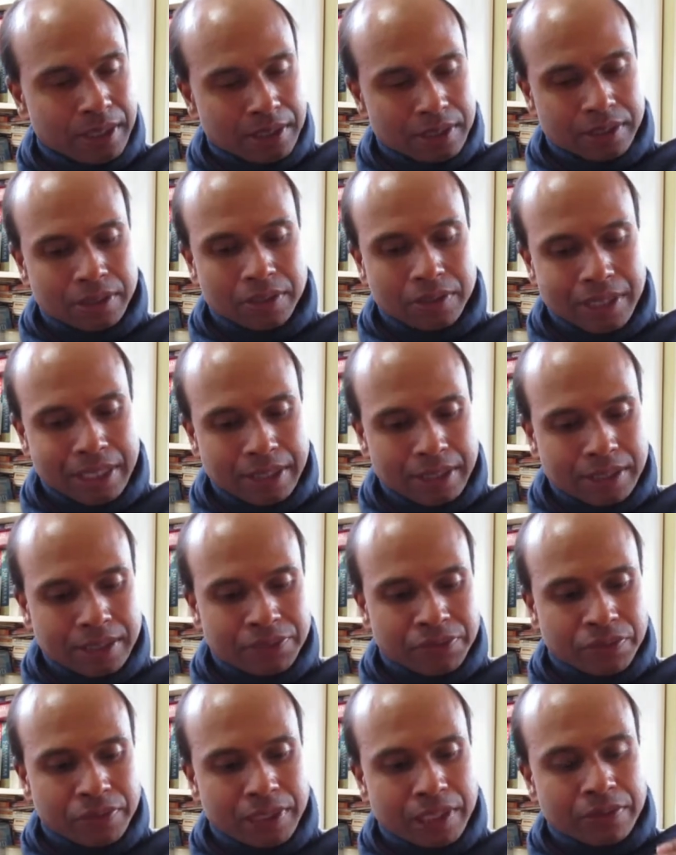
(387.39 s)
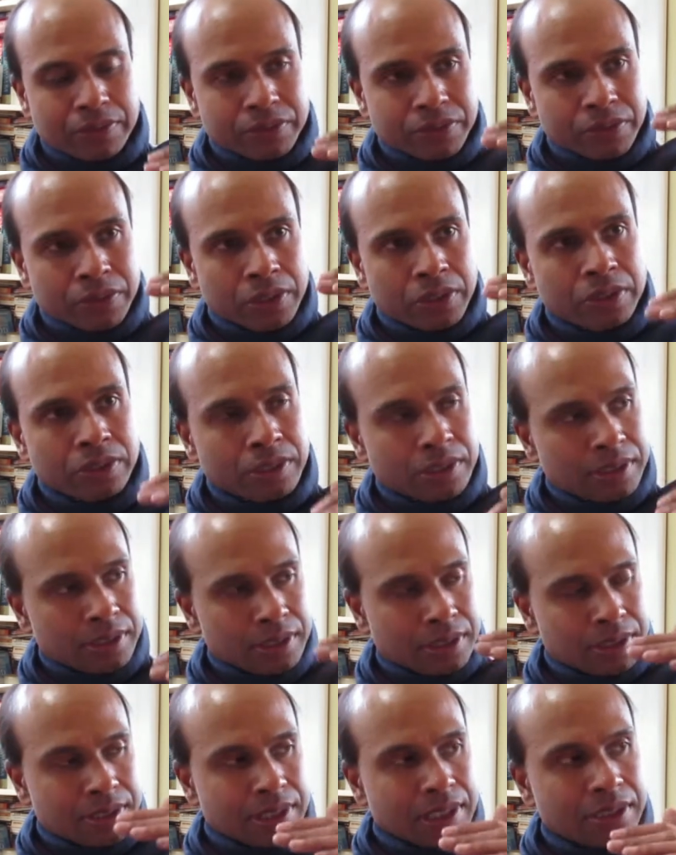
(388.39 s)
So at the different levels of
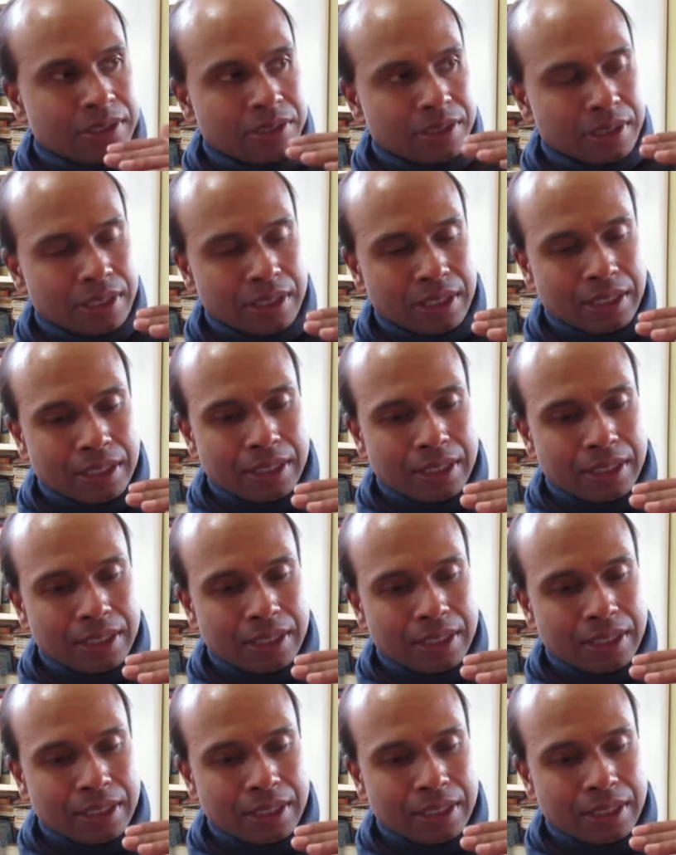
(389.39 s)
consciousness, as,